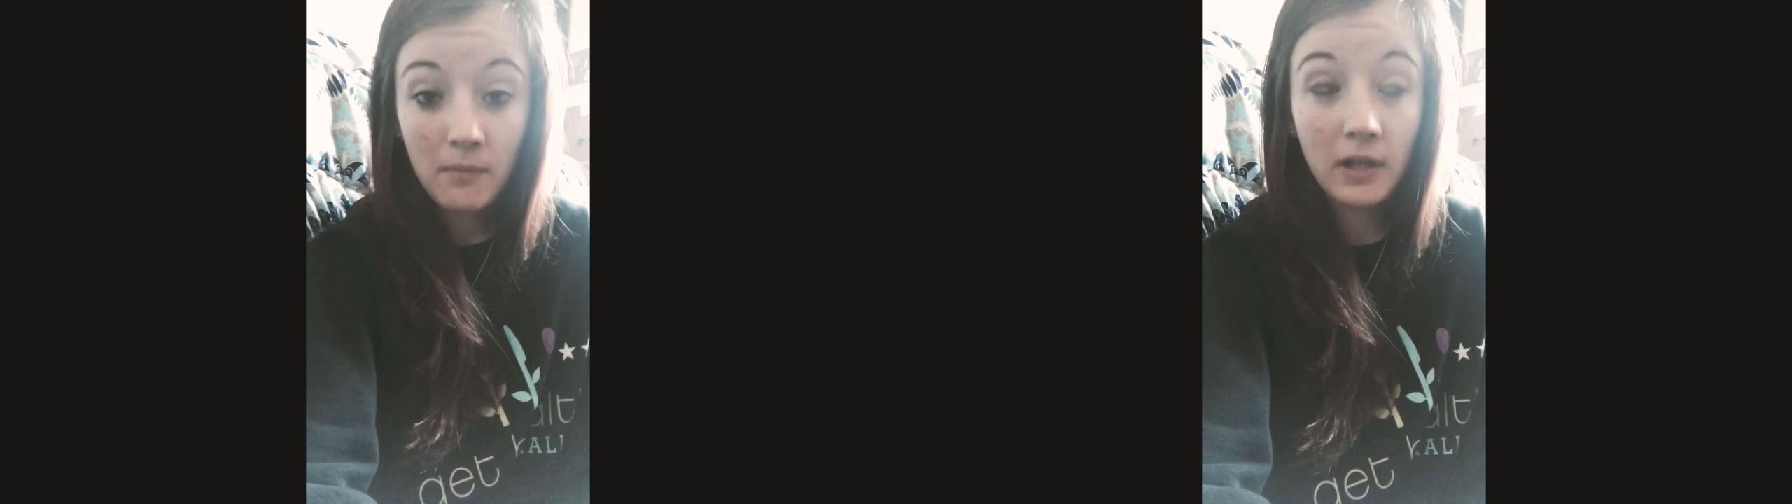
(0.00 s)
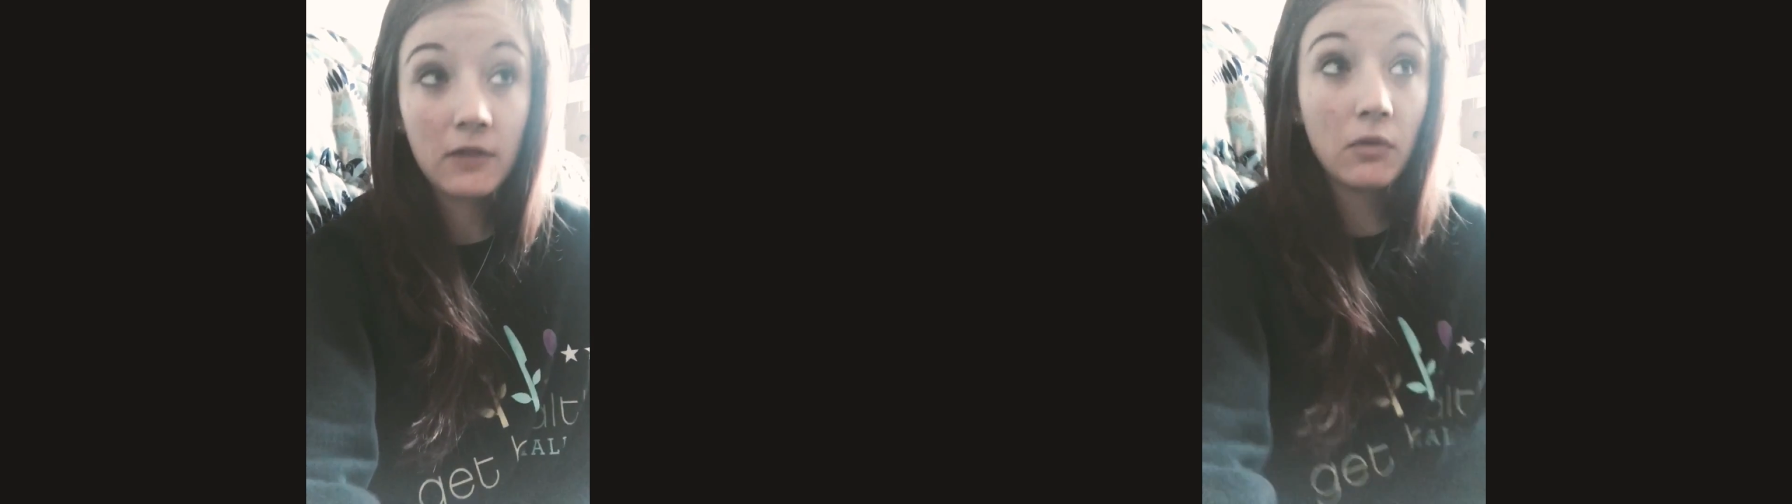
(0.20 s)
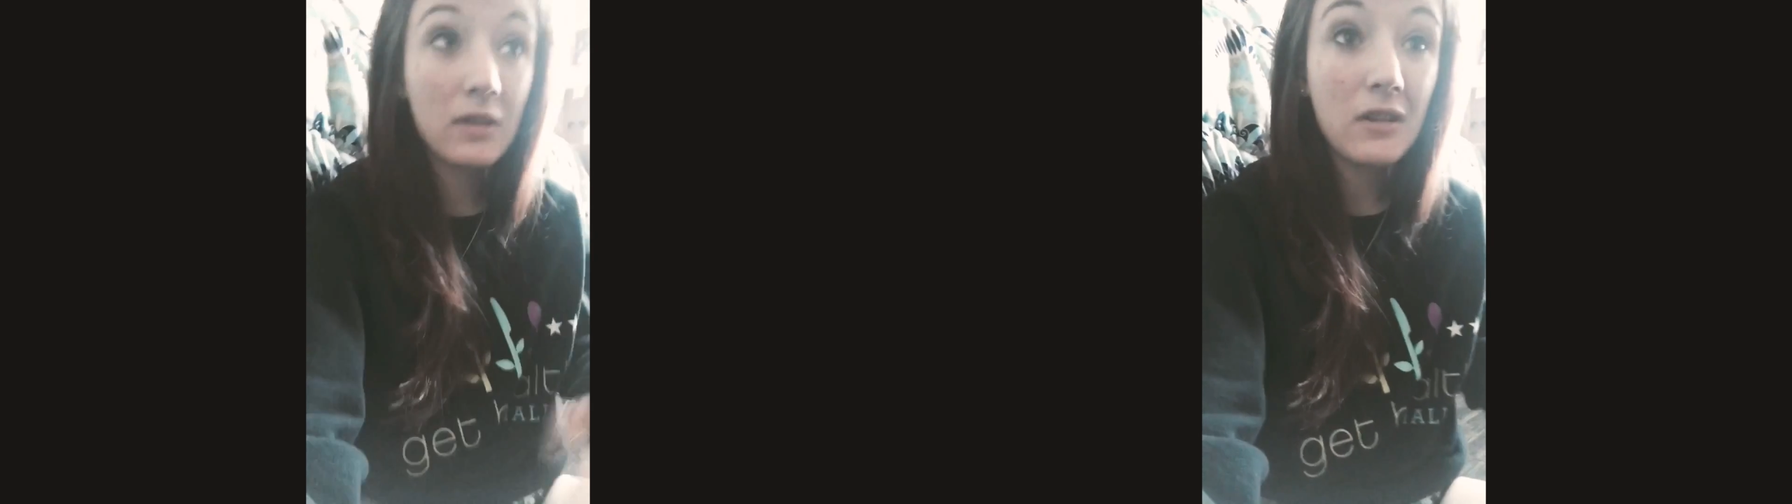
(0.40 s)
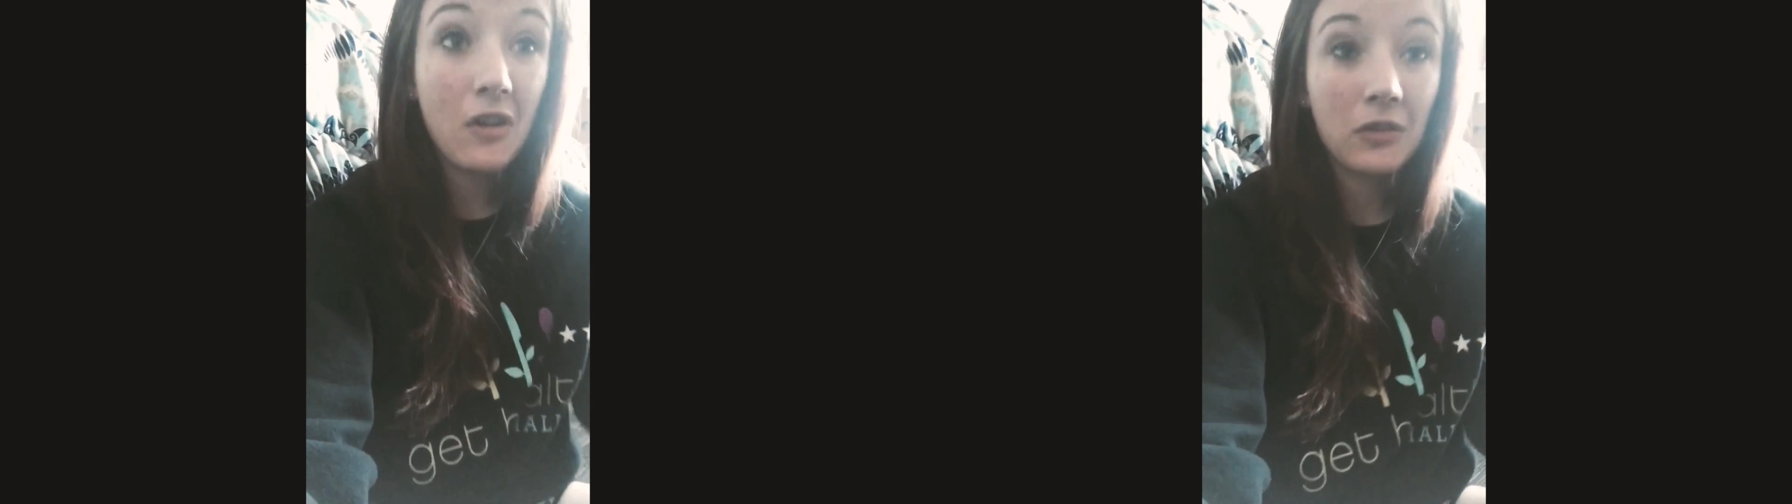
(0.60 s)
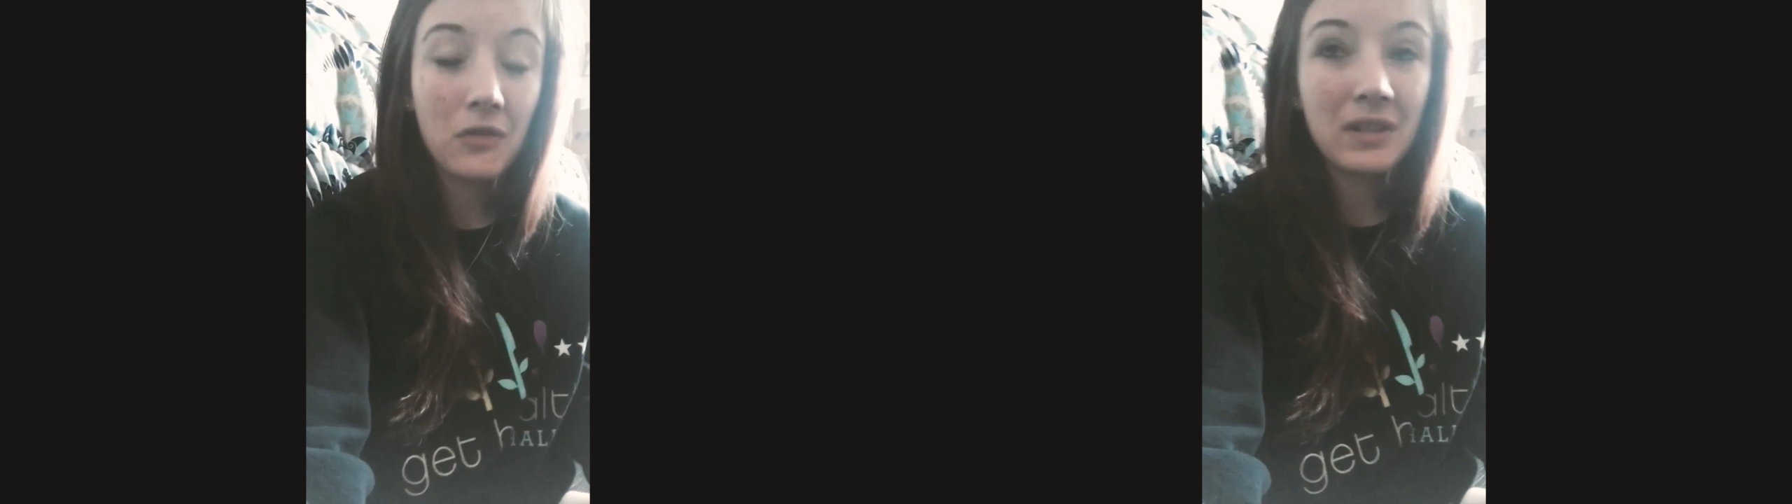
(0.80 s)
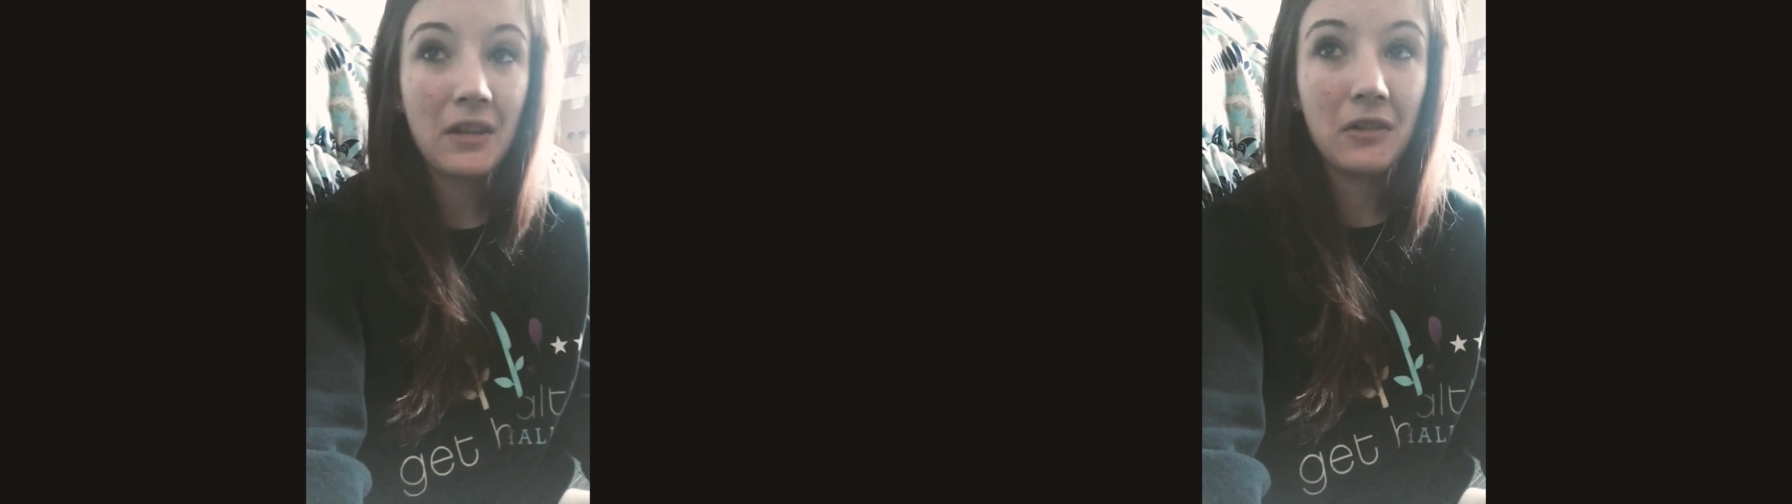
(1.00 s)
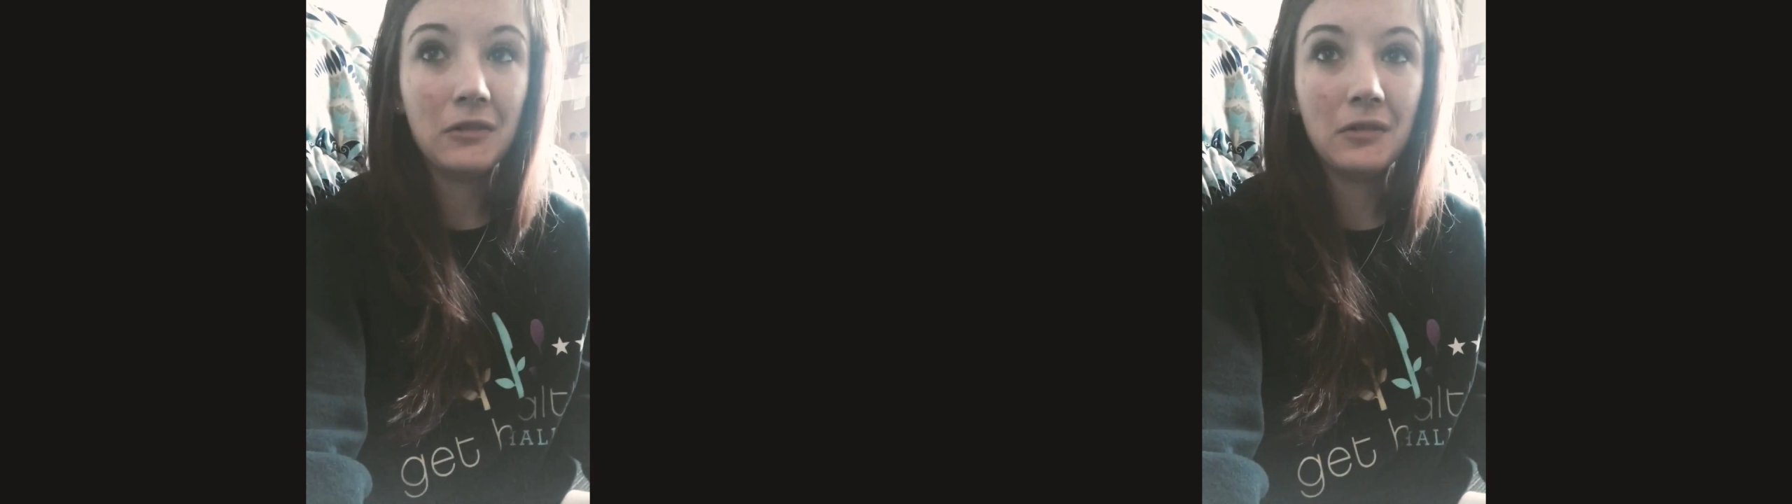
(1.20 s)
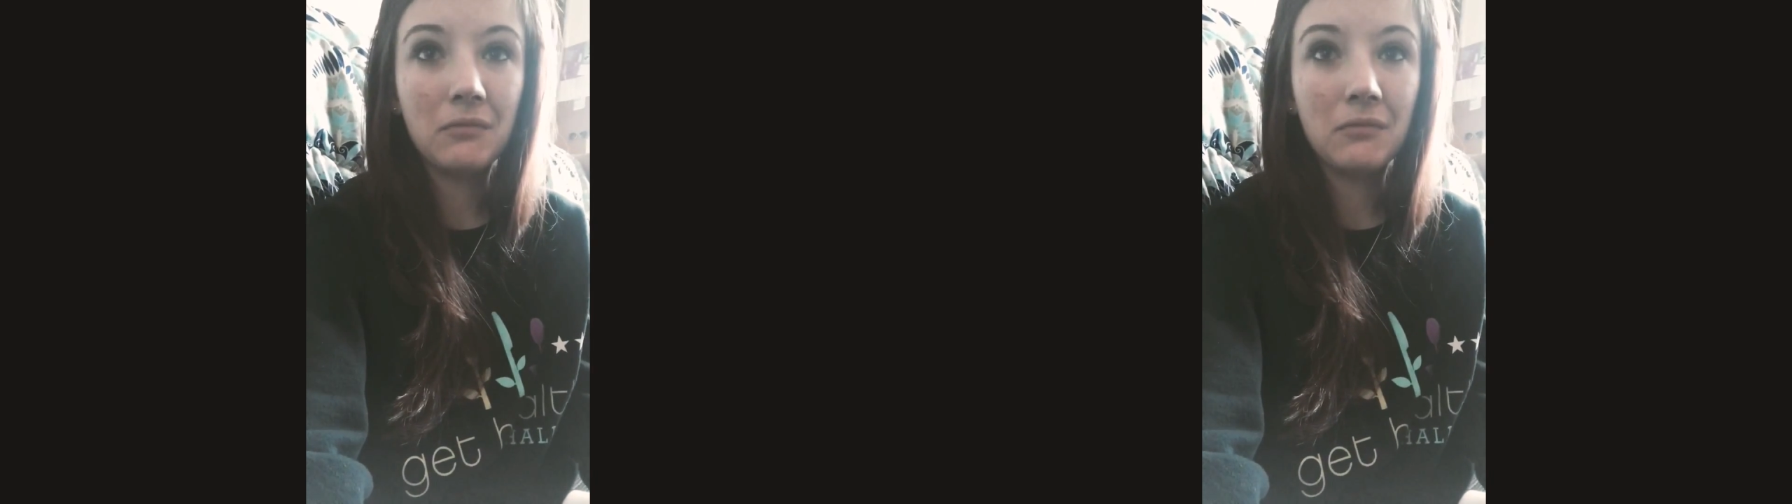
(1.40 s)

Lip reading: Because once the dog knows how to